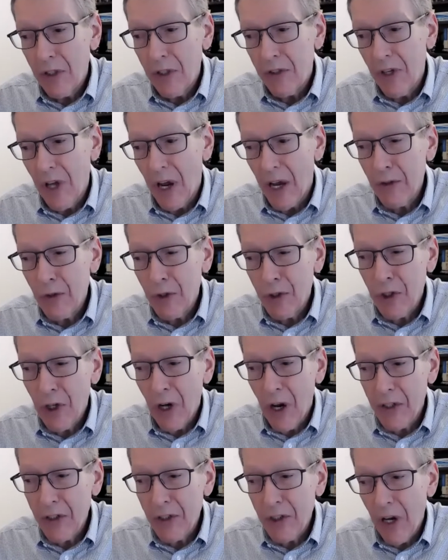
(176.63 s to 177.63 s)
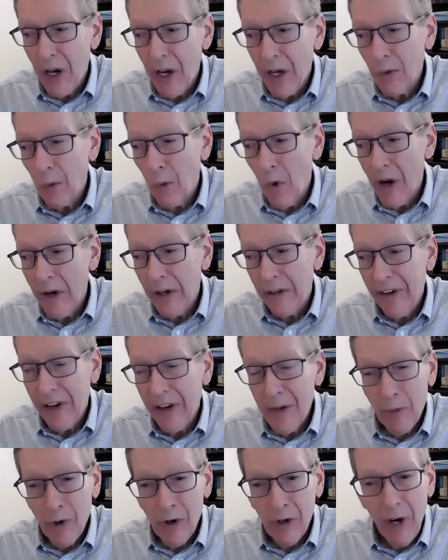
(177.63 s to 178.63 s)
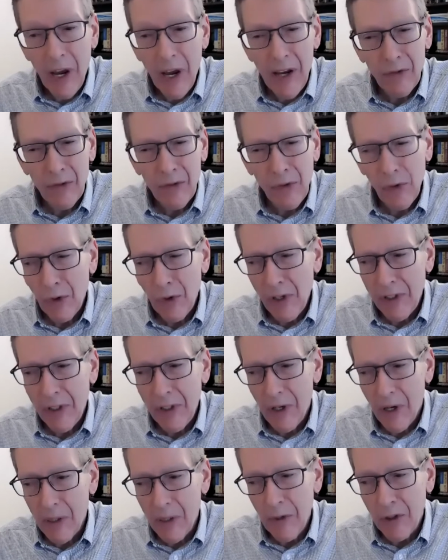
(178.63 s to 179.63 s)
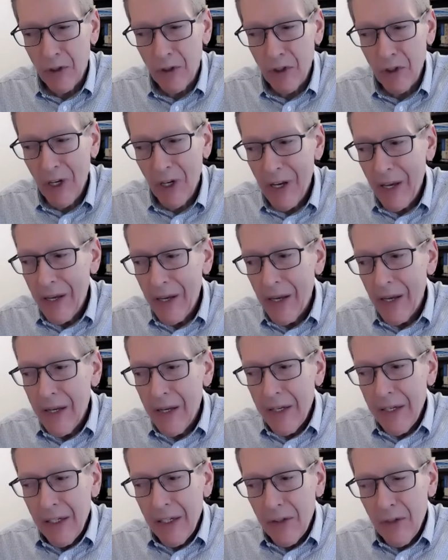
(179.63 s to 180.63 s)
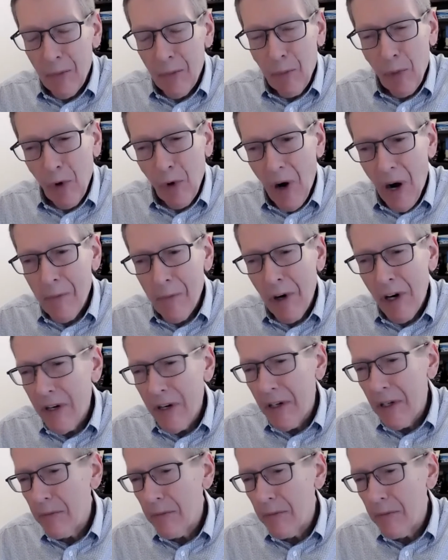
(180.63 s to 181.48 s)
nitrous oxide, water vapor, and fluorocarbons. The primary